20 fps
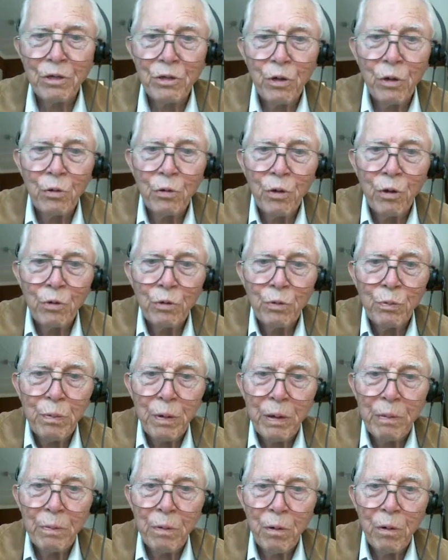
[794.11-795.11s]
So those
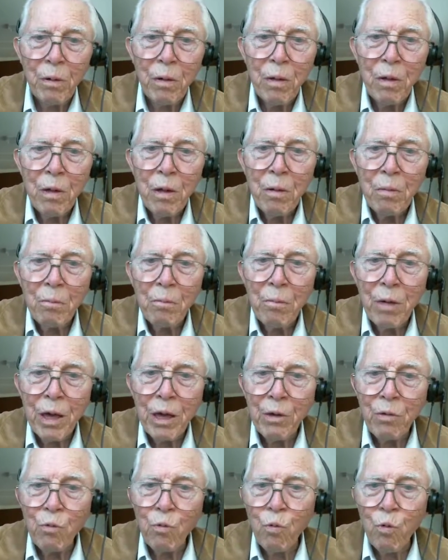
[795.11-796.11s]
people
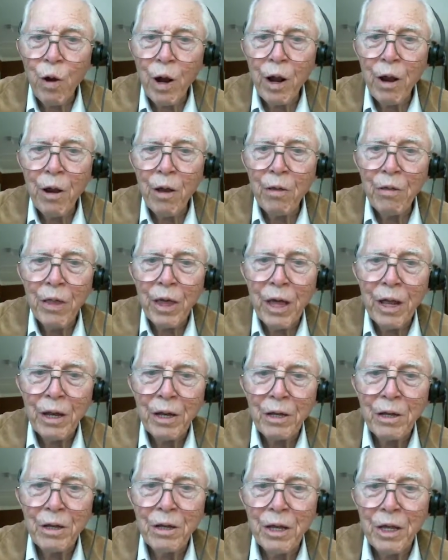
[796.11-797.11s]
may wear that
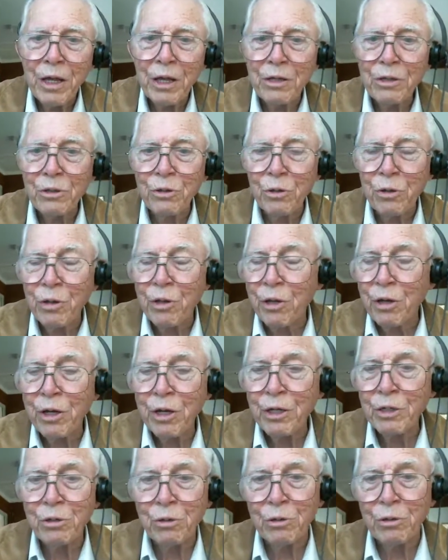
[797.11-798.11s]
disc, or the
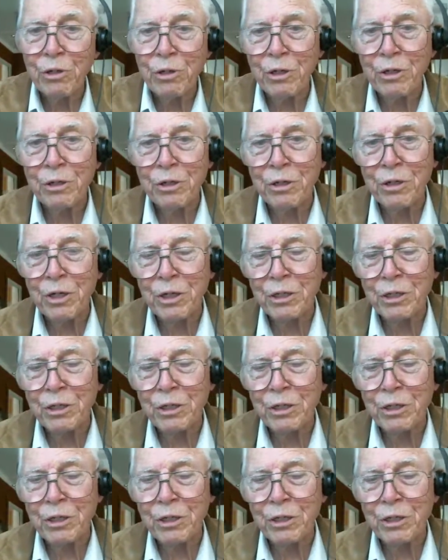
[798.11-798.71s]
disc will just